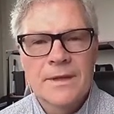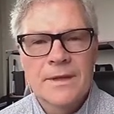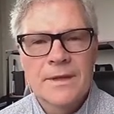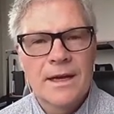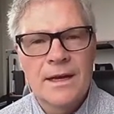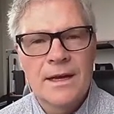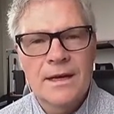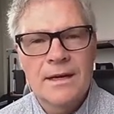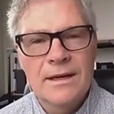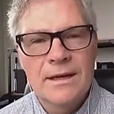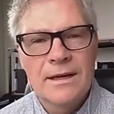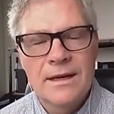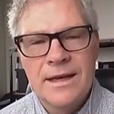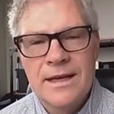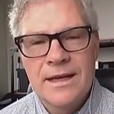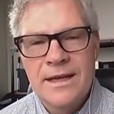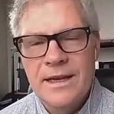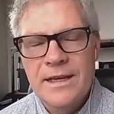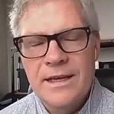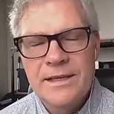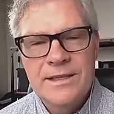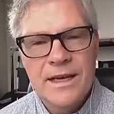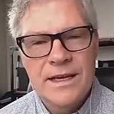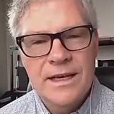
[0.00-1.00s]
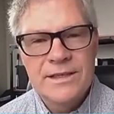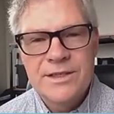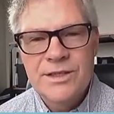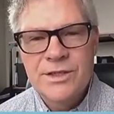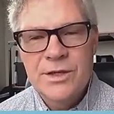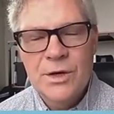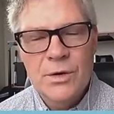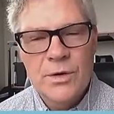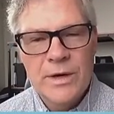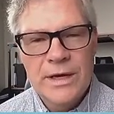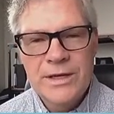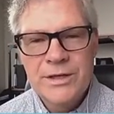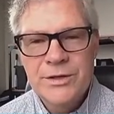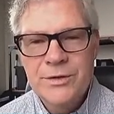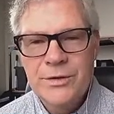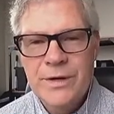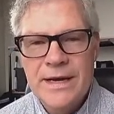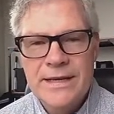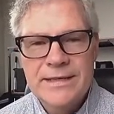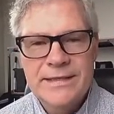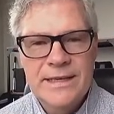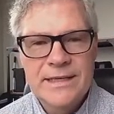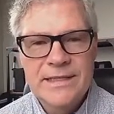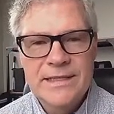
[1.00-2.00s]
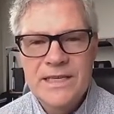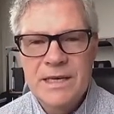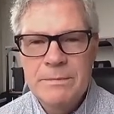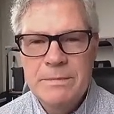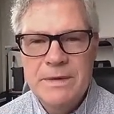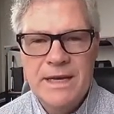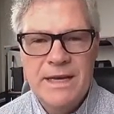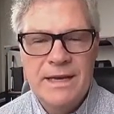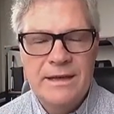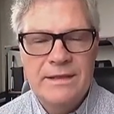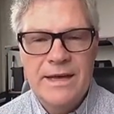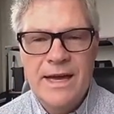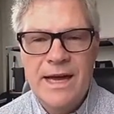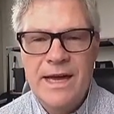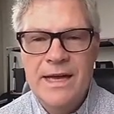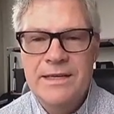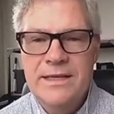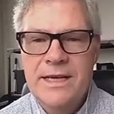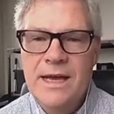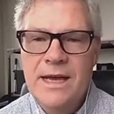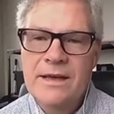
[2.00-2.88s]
it's so interesting to me that